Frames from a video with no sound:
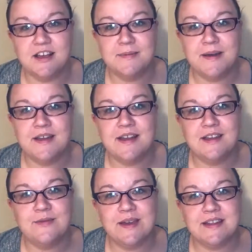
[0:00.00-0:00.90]
to talk about
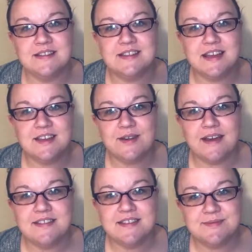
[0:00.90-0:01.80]
any wins that you
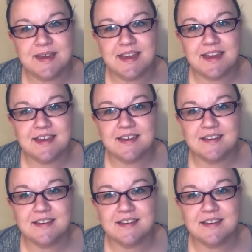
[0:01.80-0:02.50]
had this week?